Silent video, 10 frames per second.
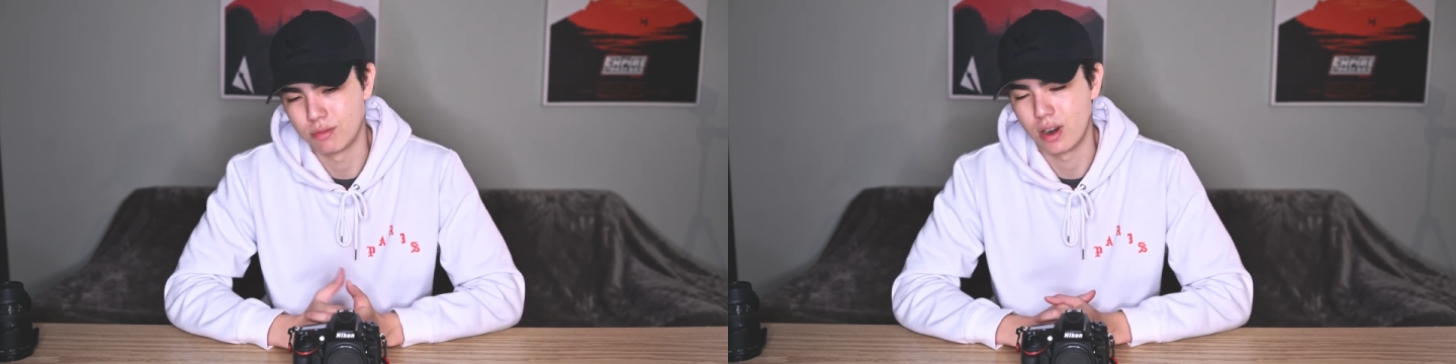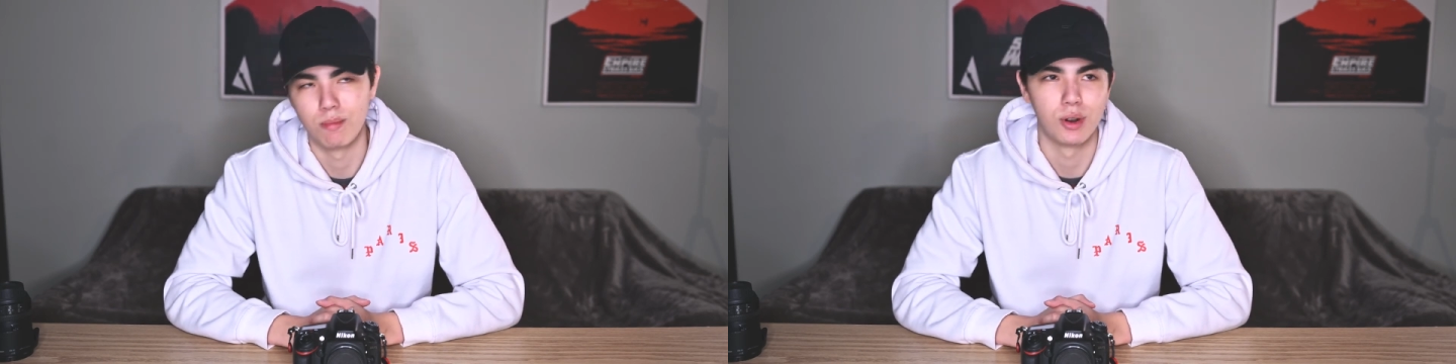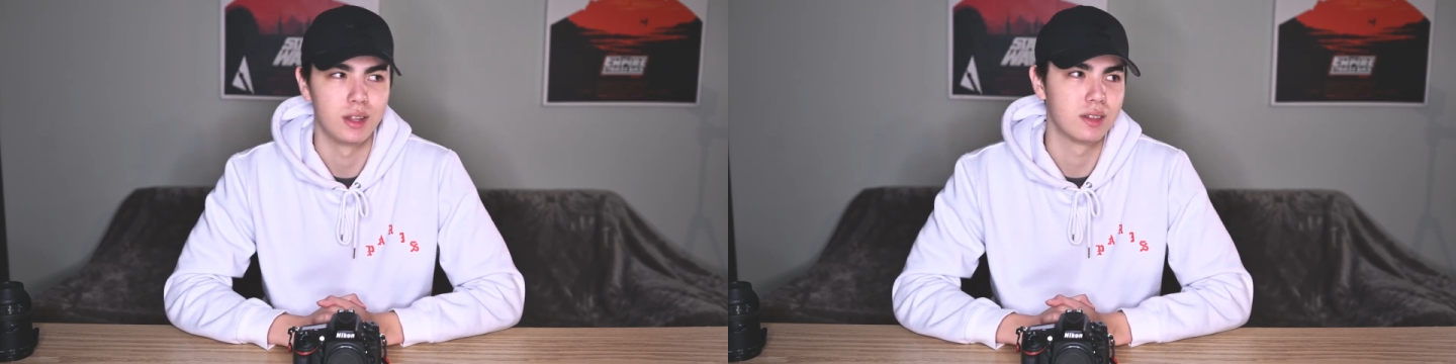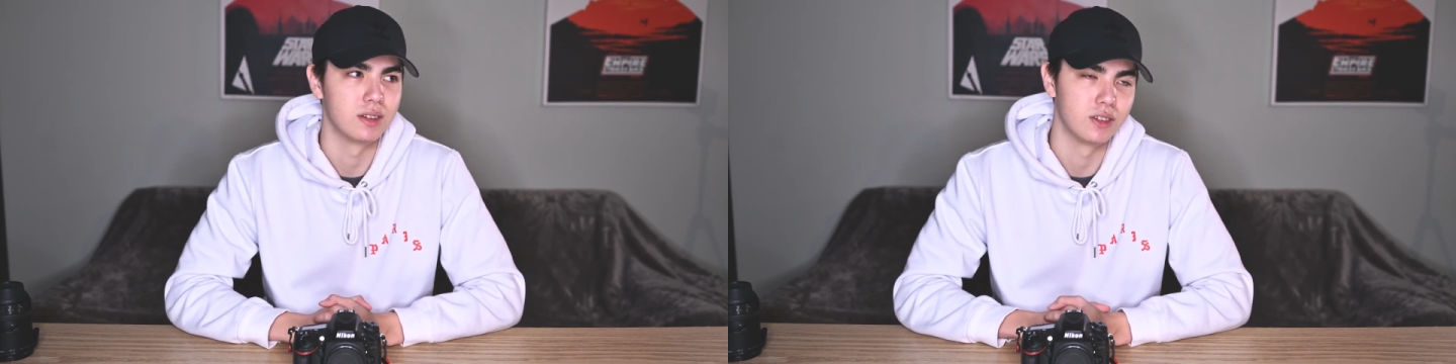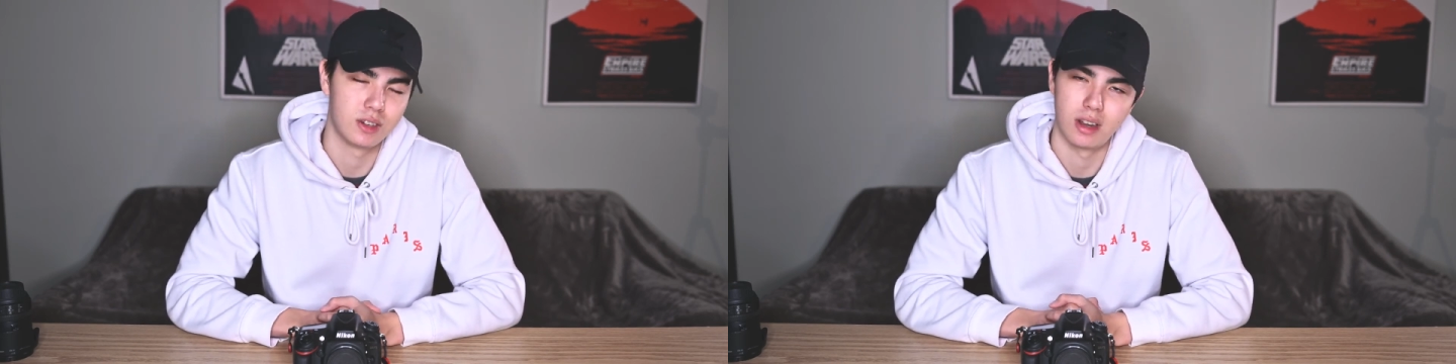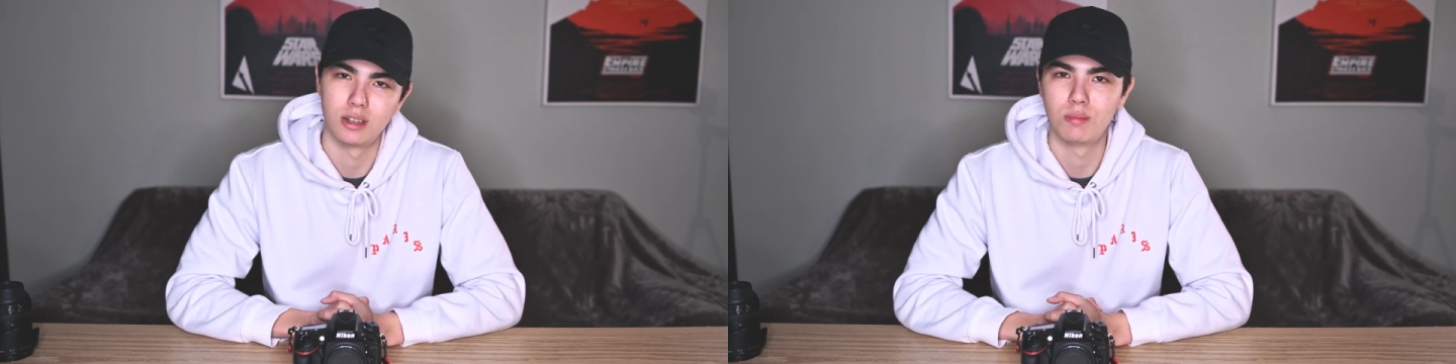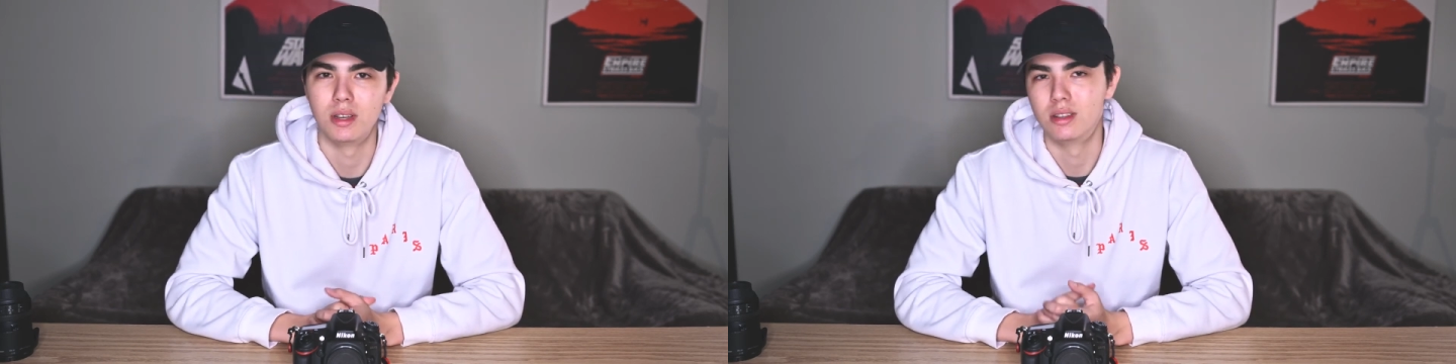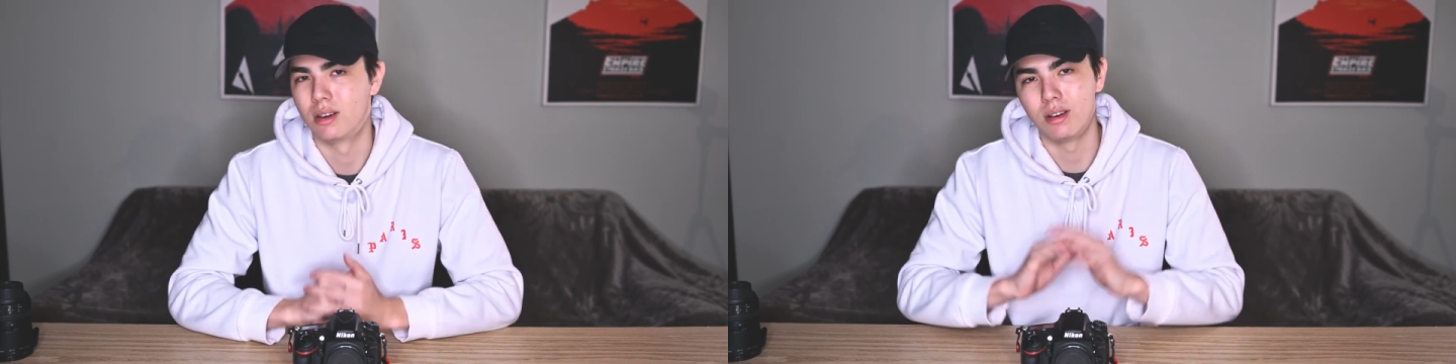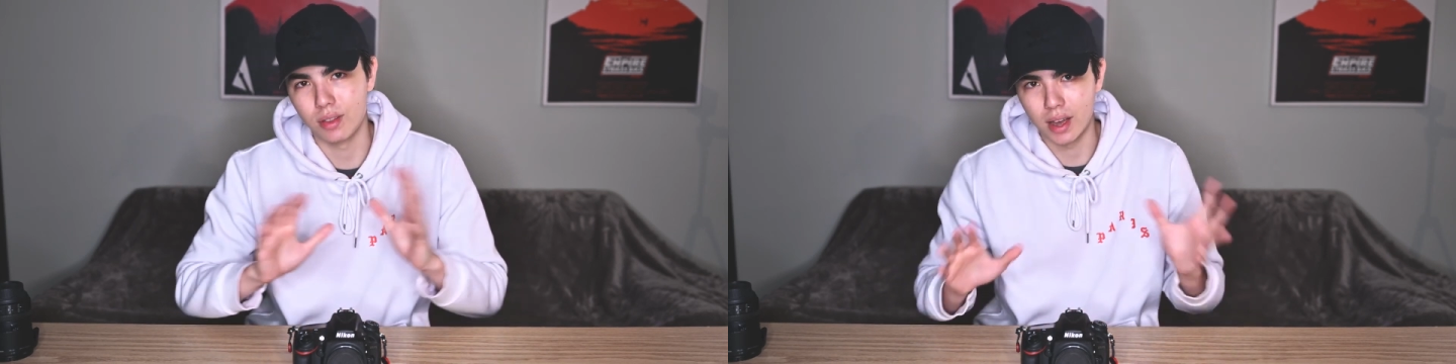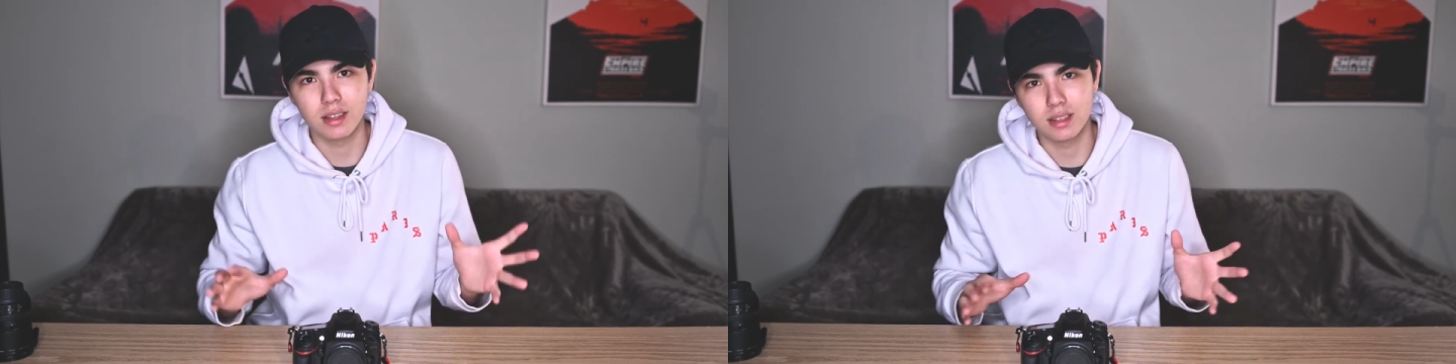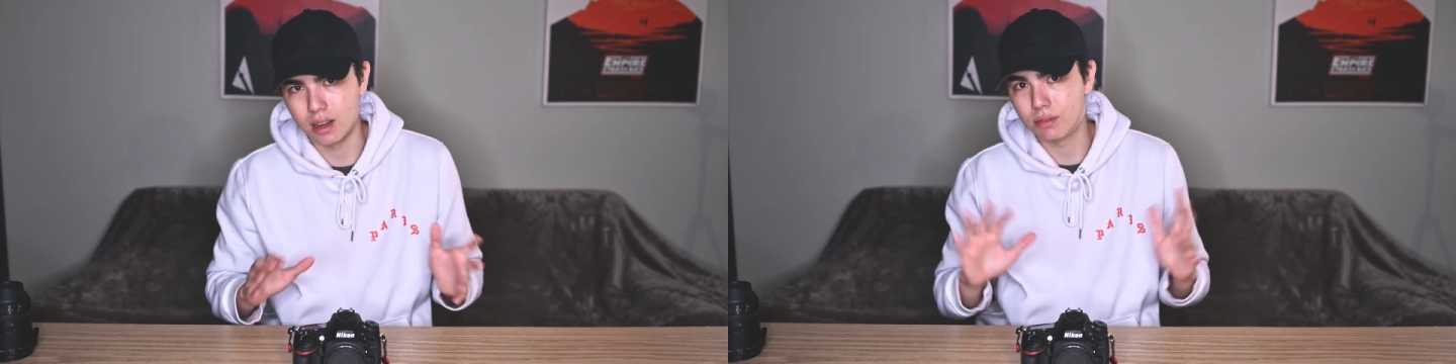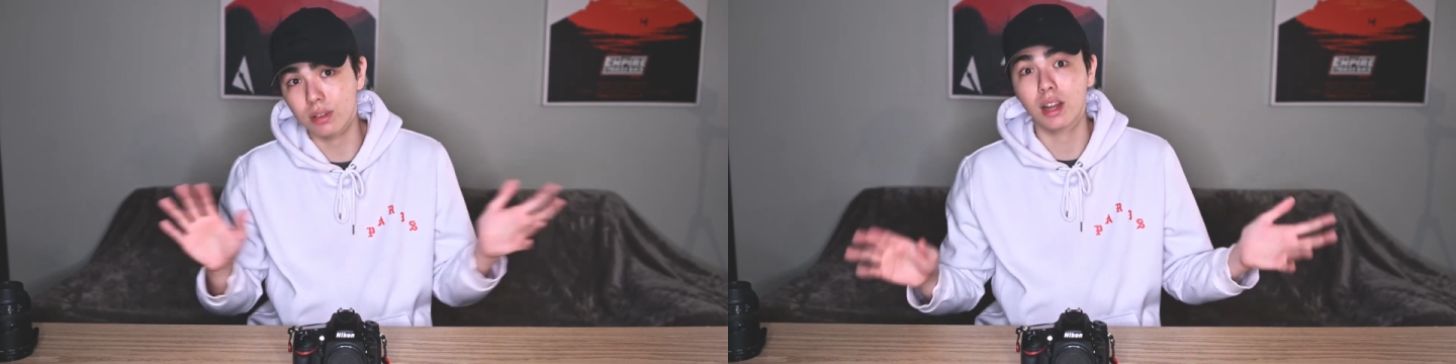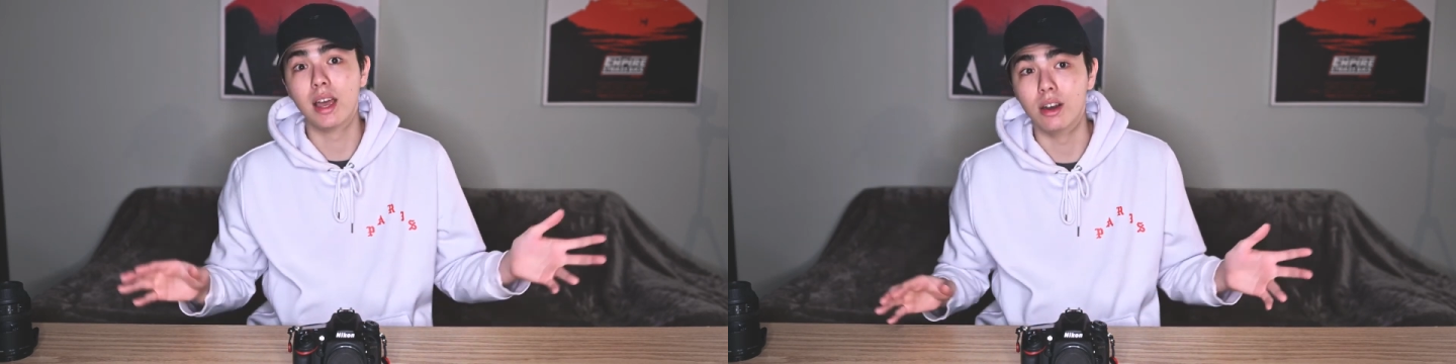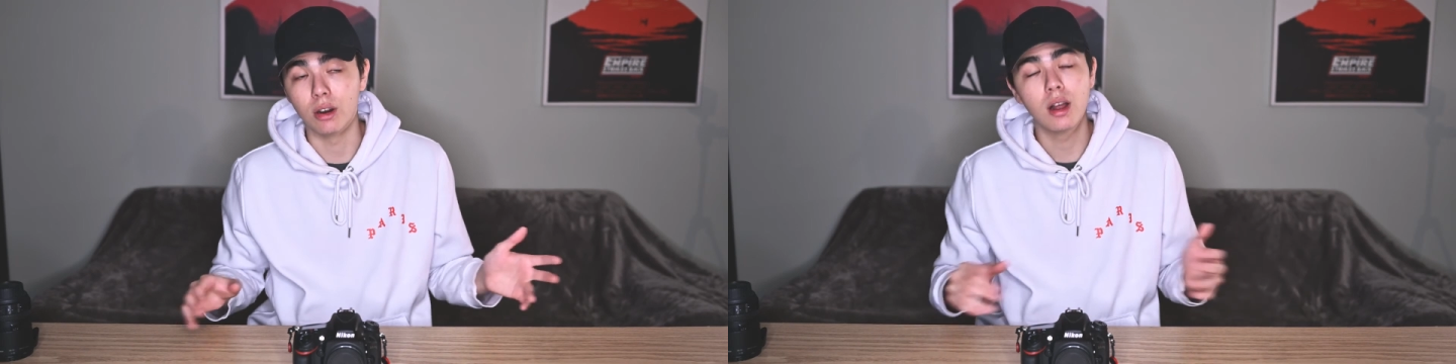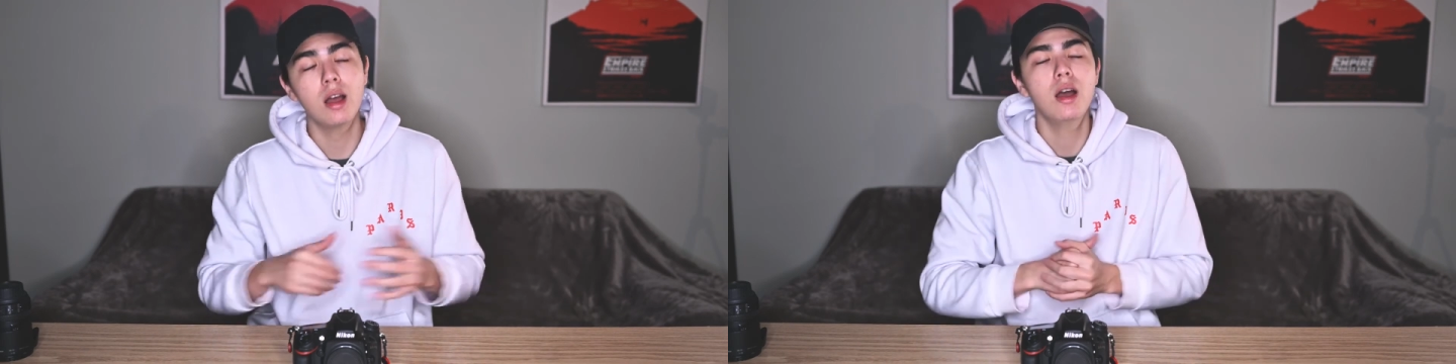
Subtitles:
frame rates and shutter speeds and all that stuff later.